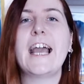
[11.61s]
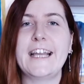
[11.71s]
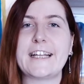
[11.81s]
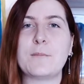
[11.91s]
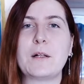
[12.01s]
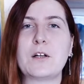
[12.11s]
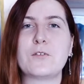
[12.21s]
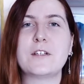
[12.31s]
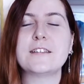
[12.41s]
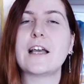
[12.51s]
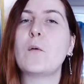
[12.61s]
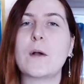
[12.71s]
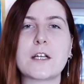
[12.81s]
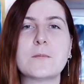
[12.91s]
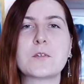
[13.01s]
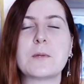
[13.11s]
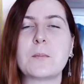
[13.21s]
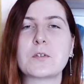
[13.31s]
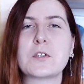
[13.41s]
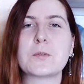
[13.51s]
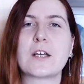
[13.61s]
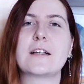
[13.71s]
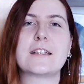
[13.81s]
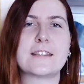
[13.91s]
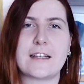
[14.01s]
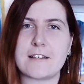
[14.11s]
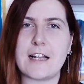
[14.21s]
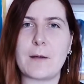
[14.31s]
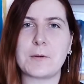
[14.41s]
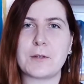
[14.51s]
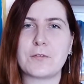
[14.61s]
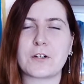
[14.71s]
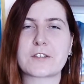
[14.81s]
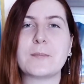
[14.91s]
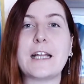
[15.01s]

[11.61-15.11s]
Hey there my lovelies, and welcome to my booktube channel, The Sassy Library Fox.